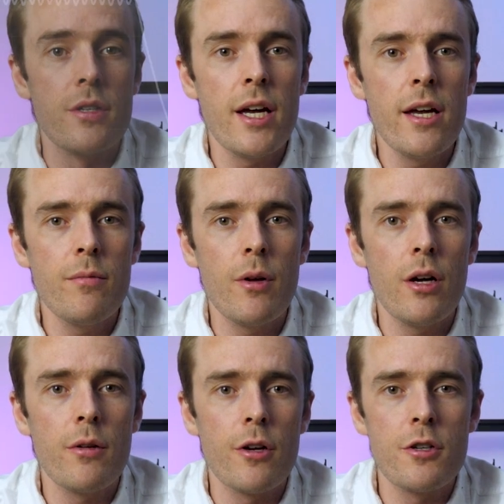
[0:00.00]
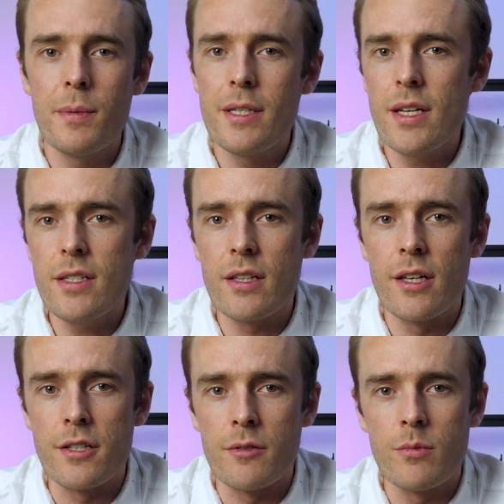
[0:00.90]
today, I'm going to be testing this